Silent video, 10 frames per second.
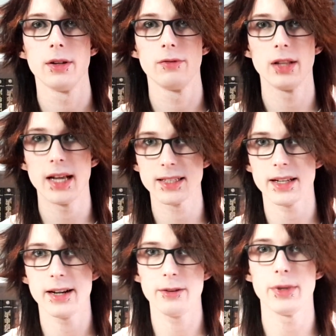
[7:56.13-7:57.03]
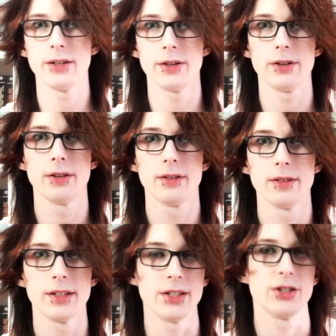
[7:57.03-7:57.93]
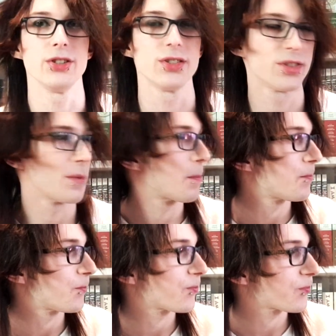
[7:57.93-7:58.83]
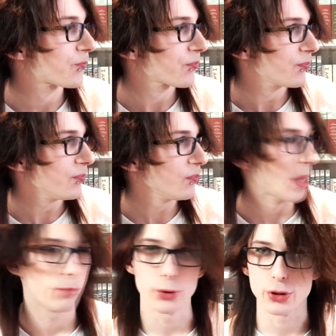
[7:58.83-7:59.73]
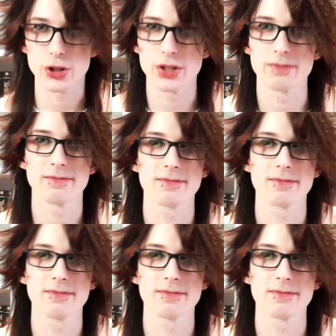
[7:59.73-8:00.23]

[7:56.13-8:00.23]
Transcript: The Last Airbender editions books.